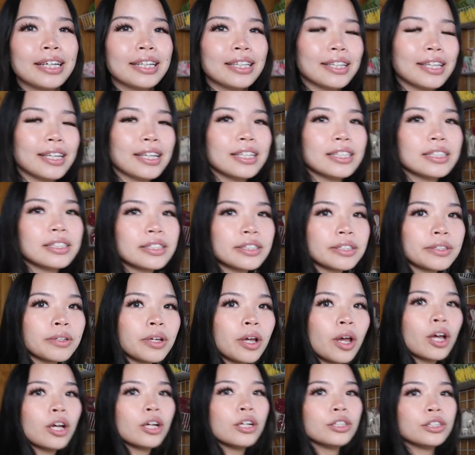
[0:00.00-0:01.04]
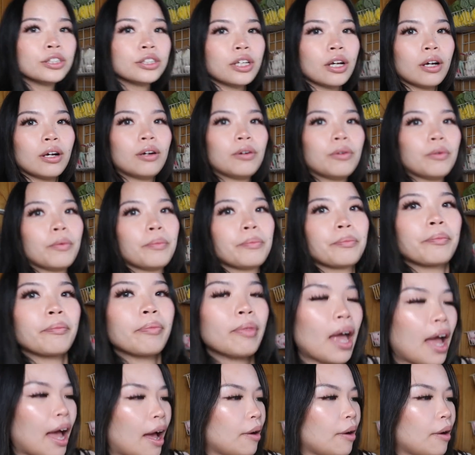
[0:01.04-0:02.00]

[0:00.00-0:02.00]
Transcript: Look at this. So,